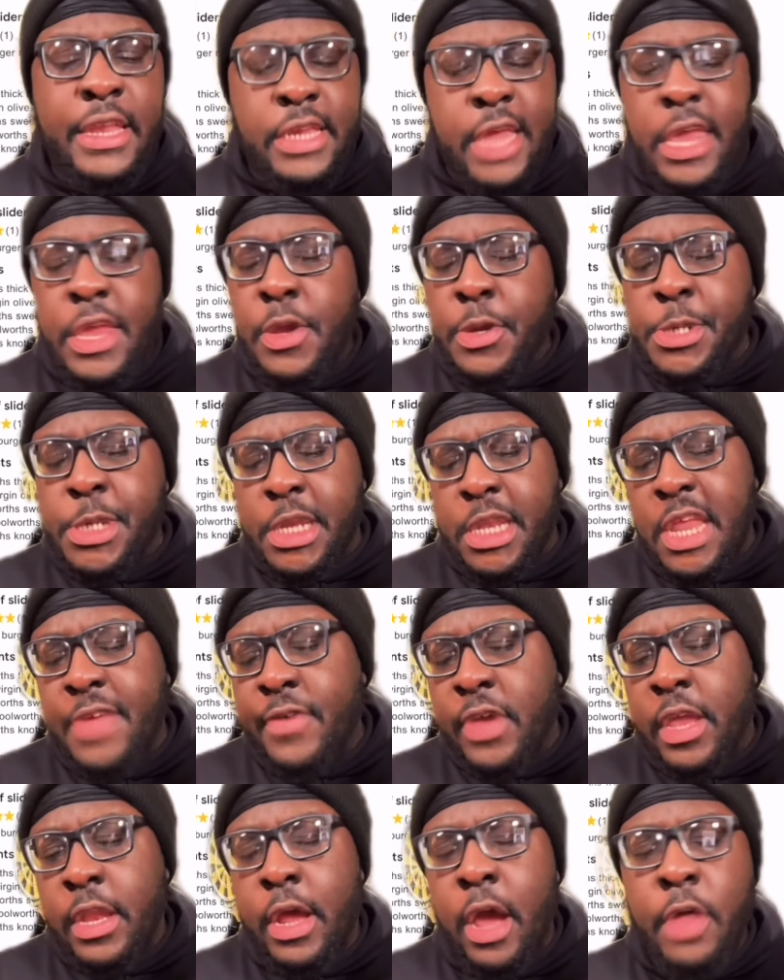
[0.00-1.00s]
Take your
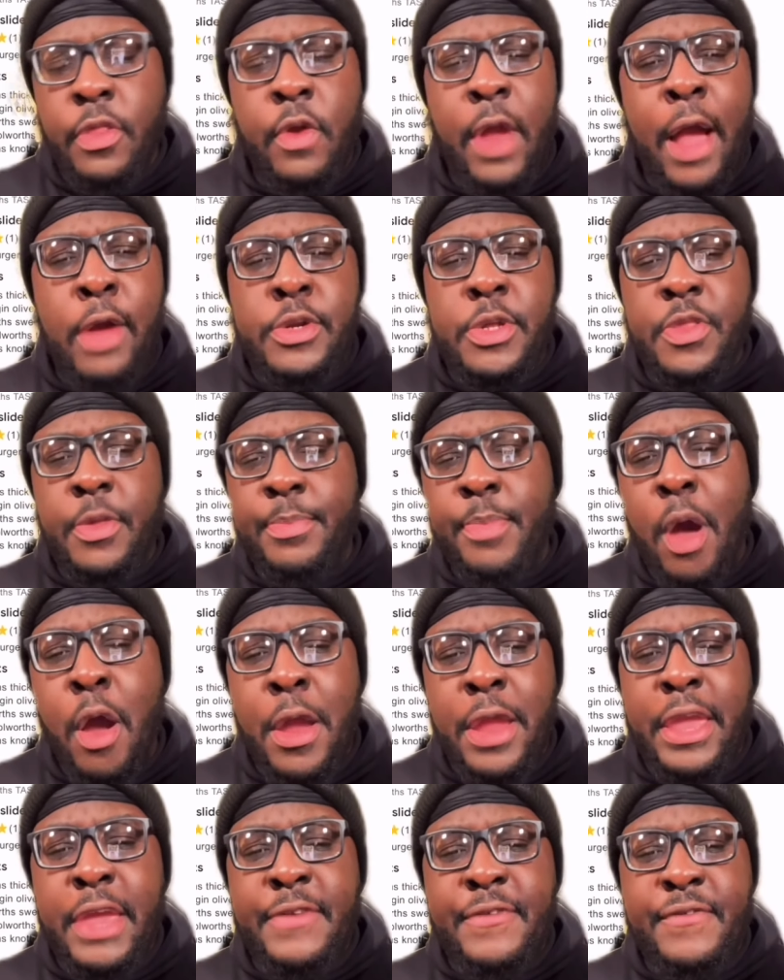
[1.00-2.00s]
significant other out to the
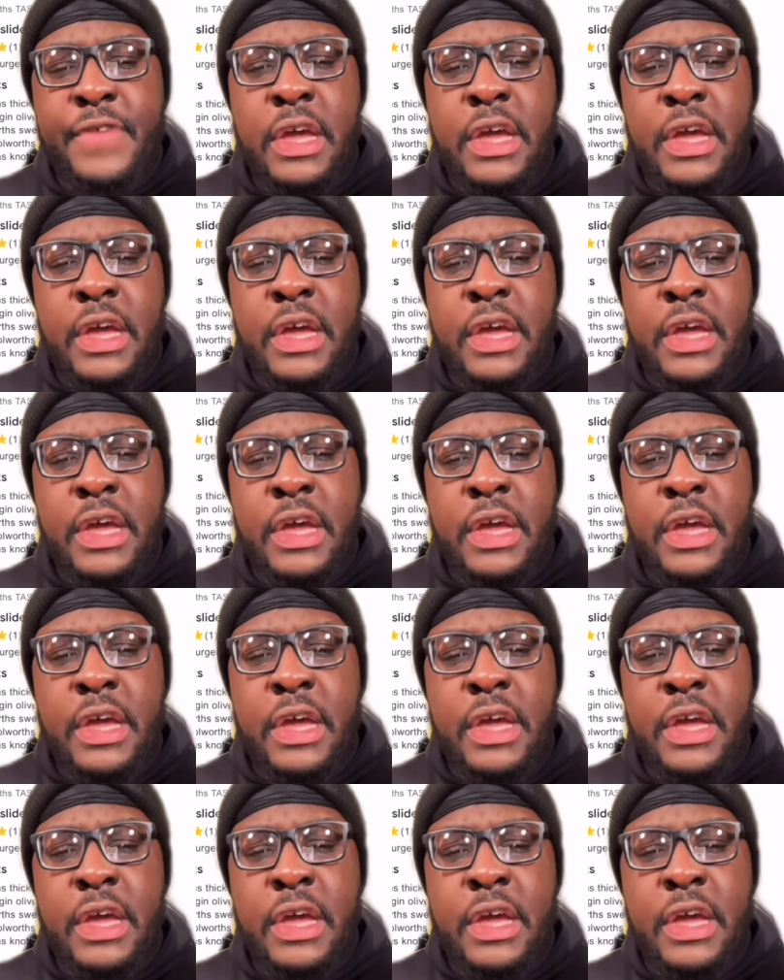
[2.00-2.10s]
bar and get